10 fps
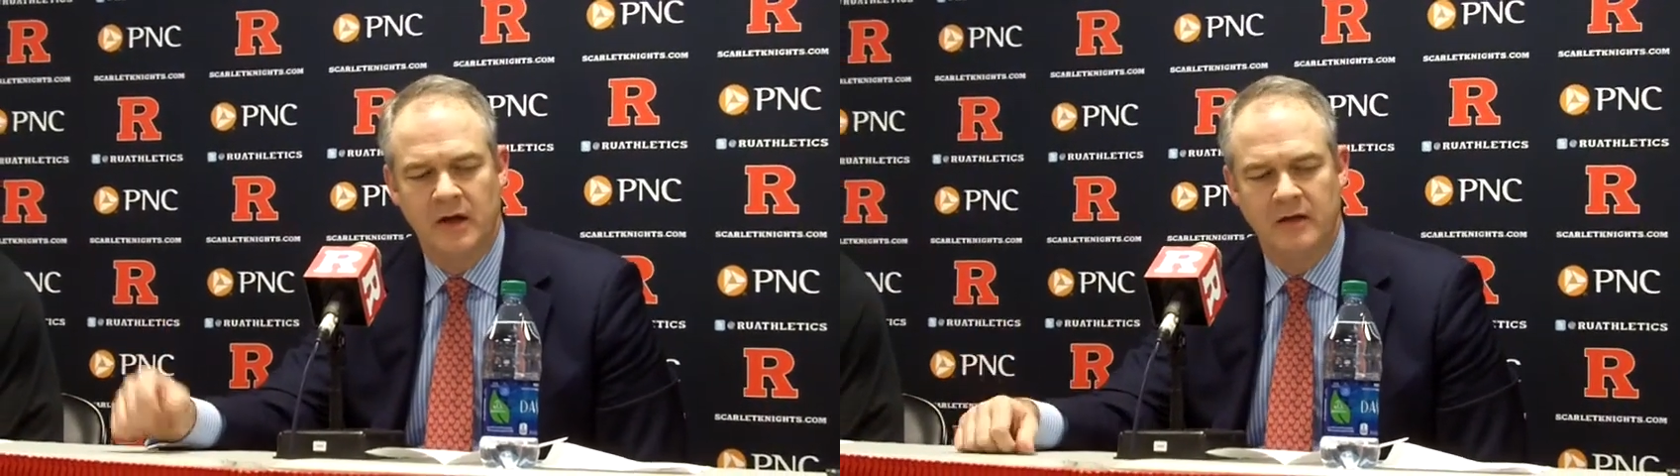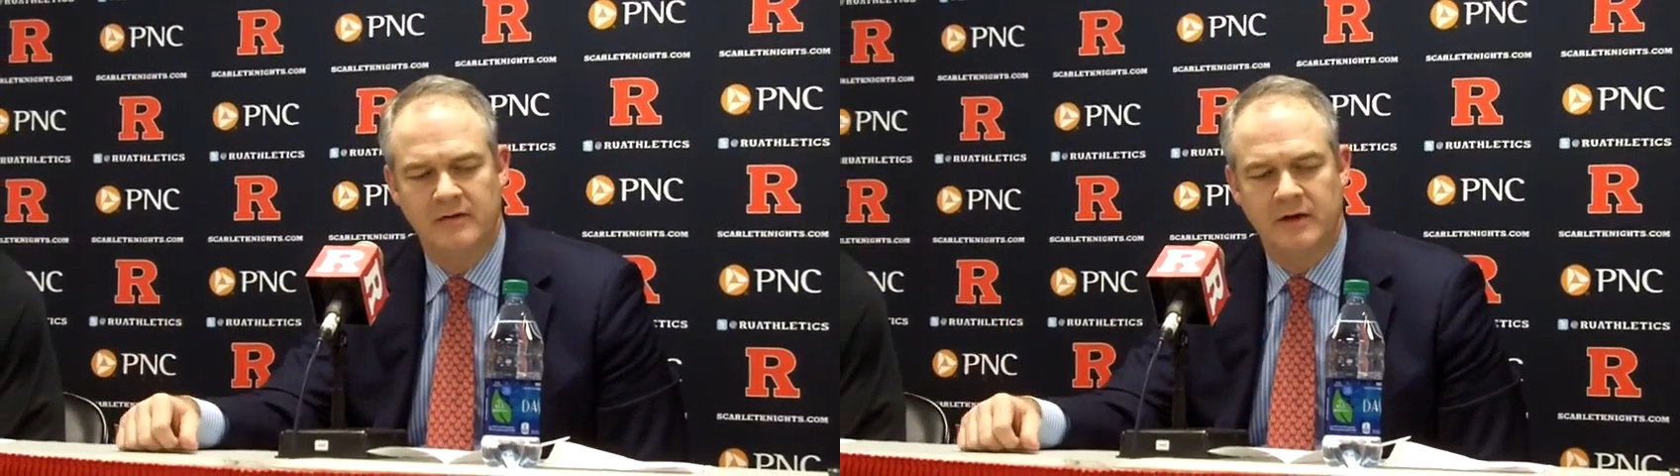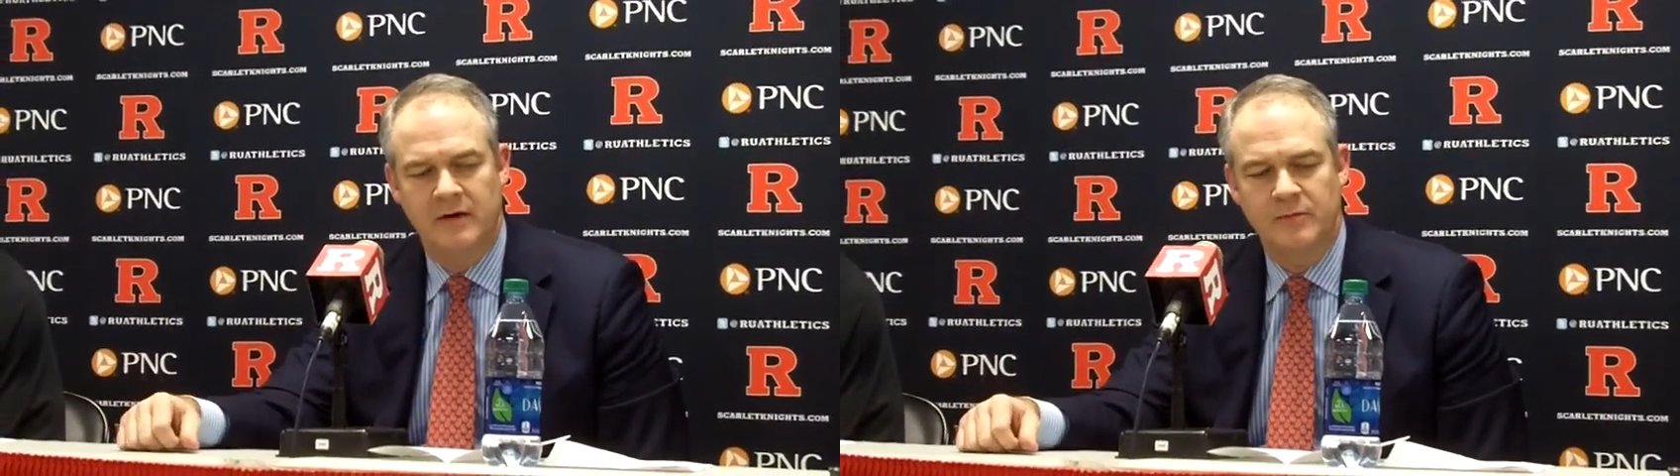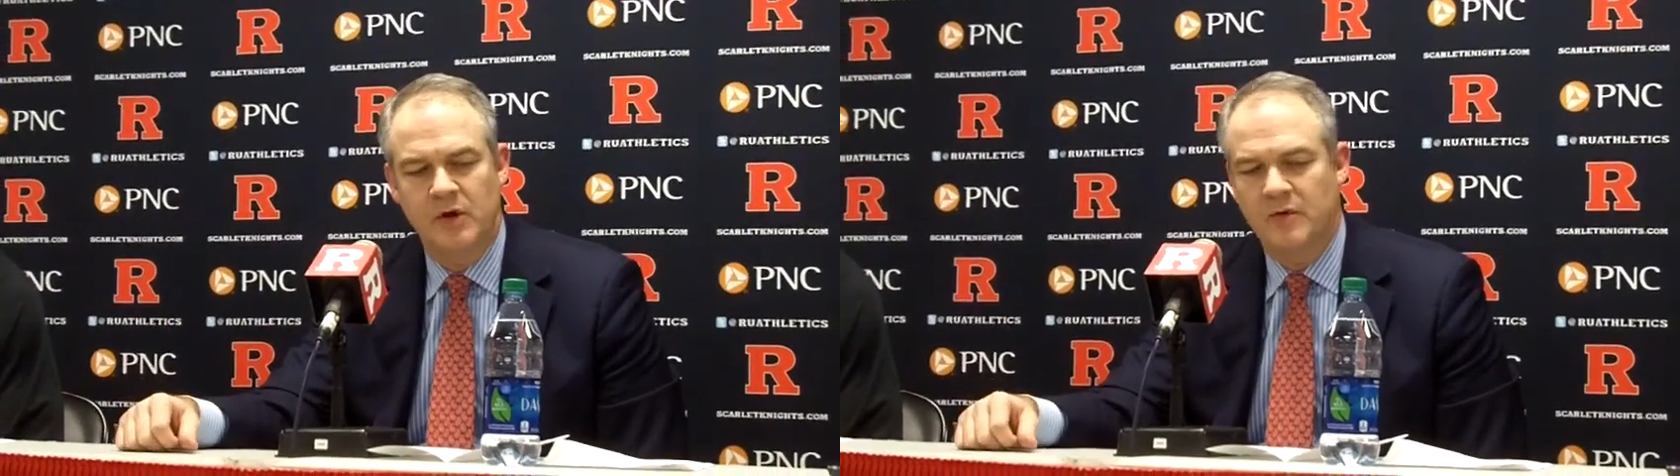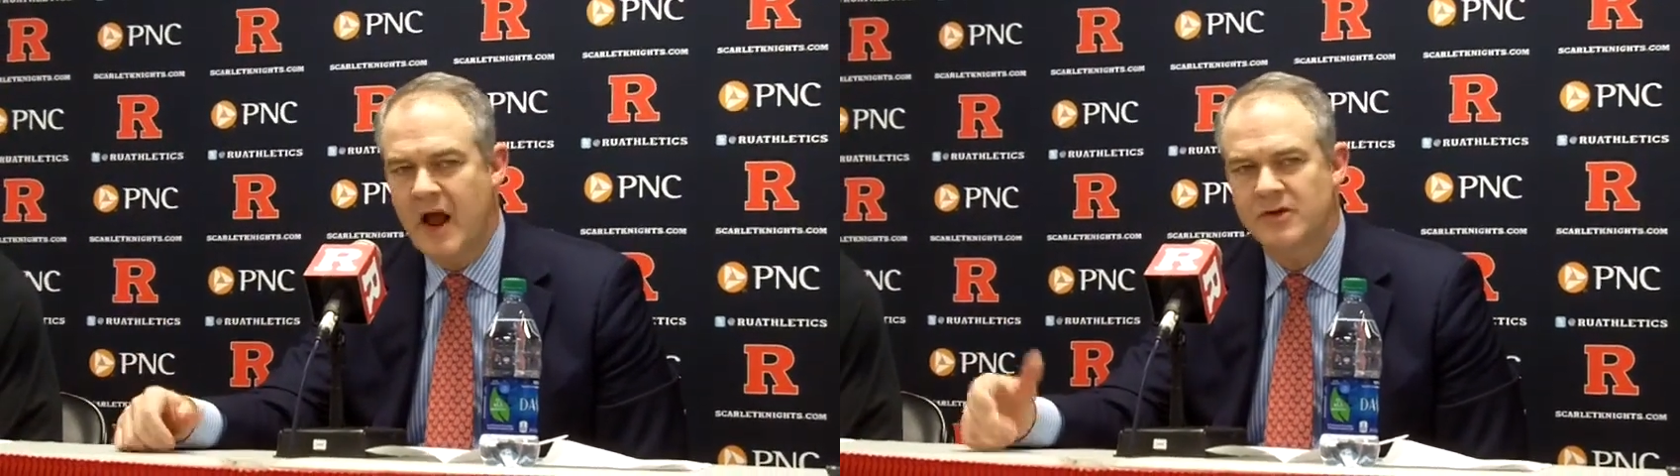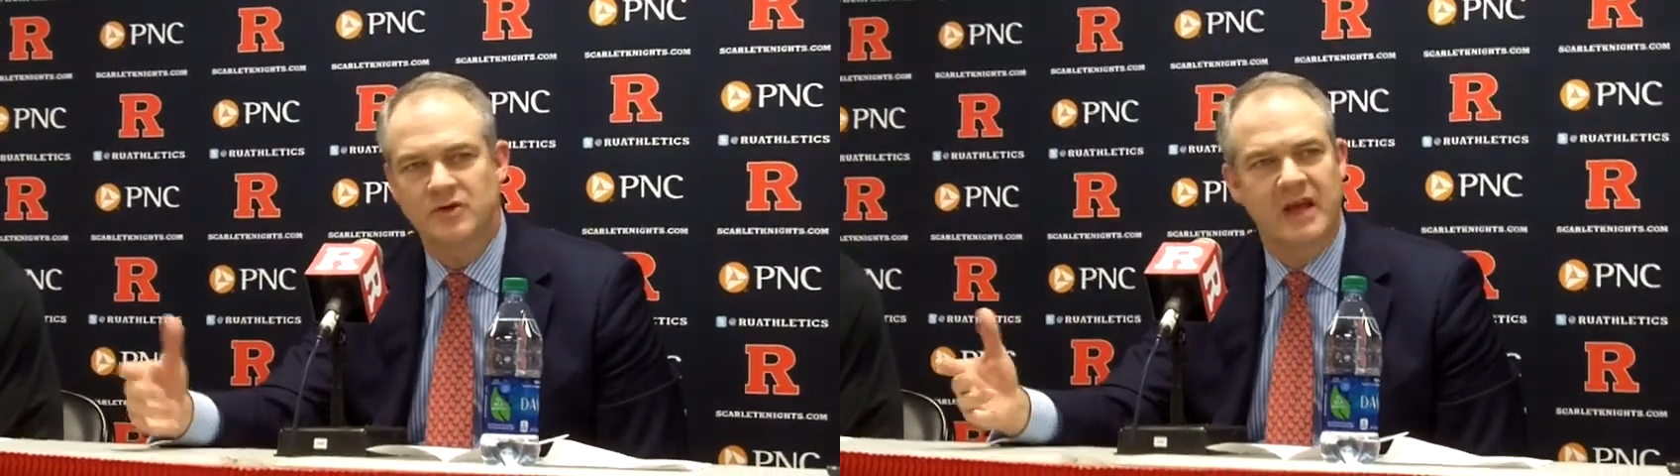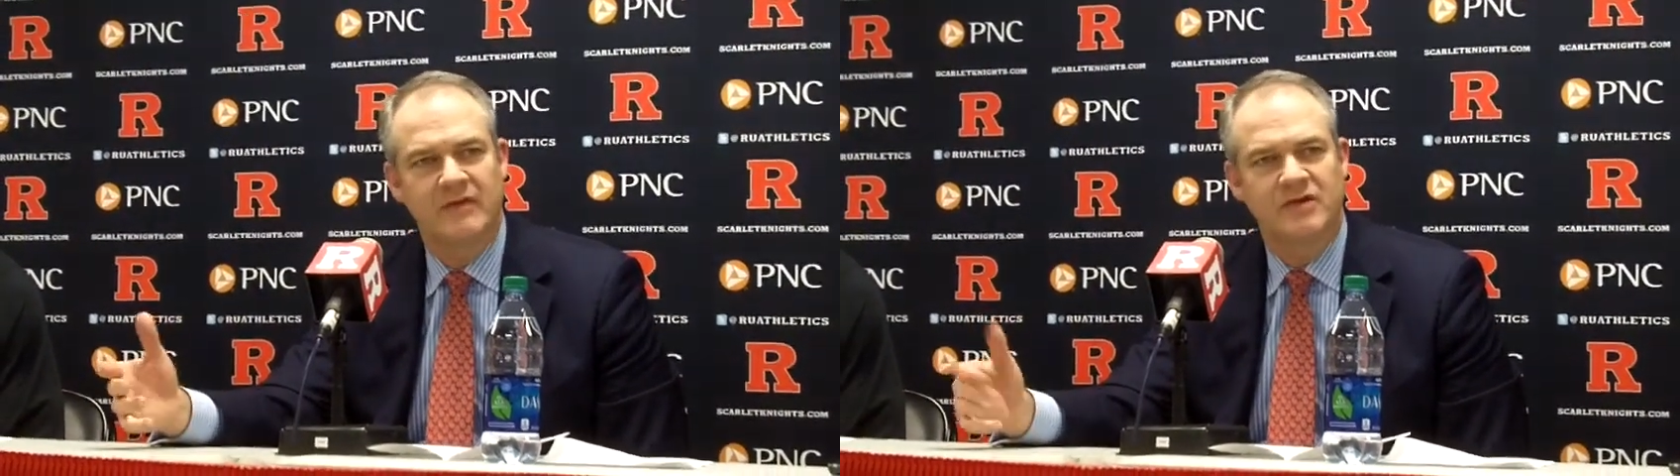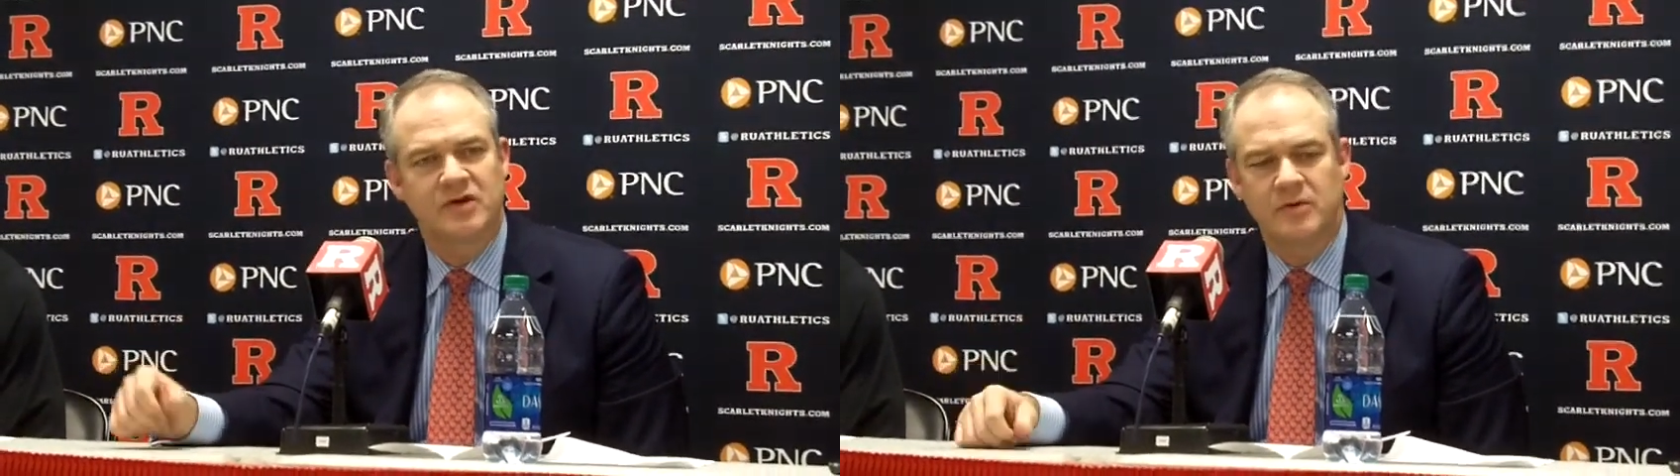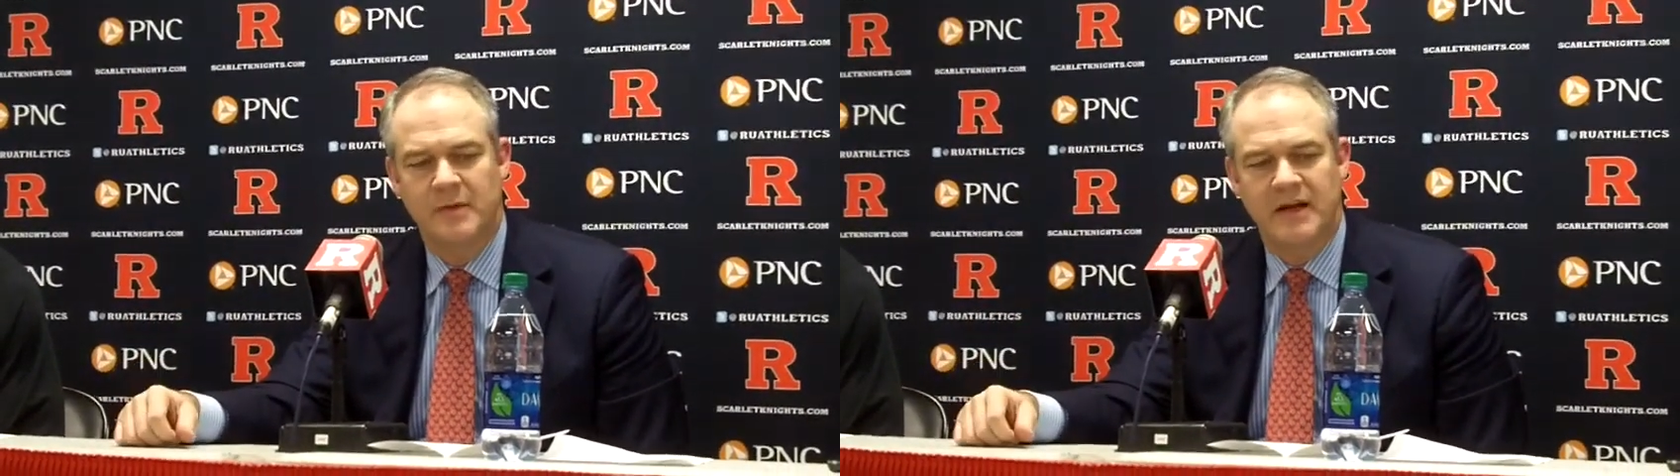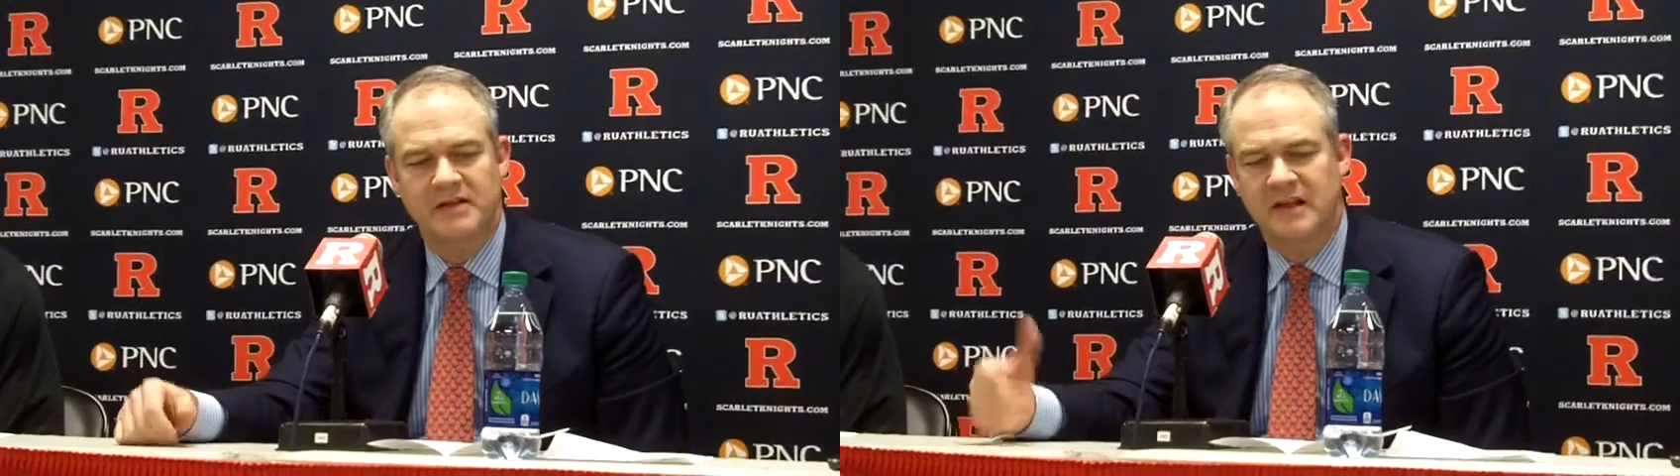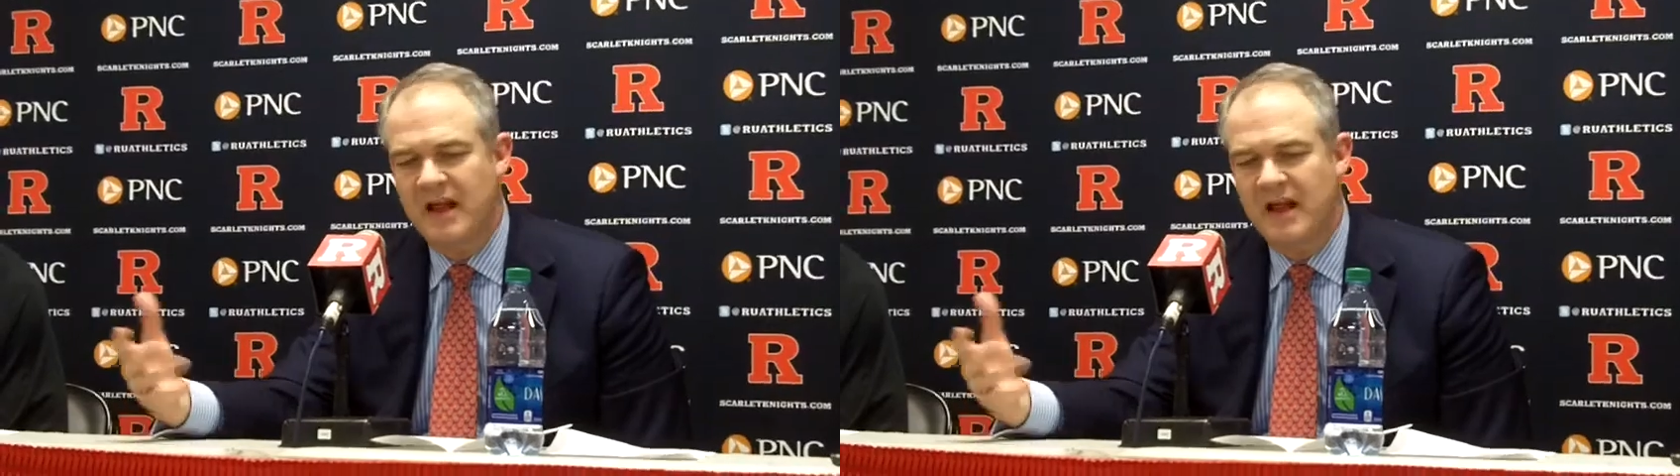And, um, you know, Nigel gave us good minutes,